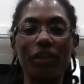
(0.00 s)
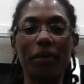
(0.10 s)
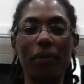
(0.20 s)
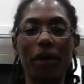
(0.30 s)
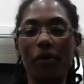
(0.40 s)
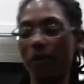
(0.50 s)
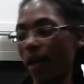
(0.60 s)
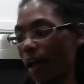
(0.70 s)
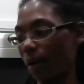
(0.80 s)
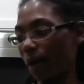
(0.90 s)
about
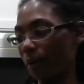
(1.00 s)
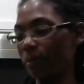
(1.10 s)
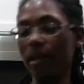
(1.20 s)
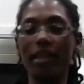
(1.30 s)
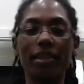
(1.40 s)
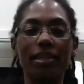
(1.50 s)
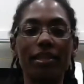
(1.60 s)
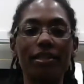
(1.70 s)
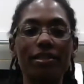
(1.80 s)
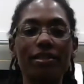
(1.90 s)
how I baked
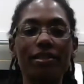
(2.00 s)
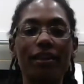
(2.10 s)
these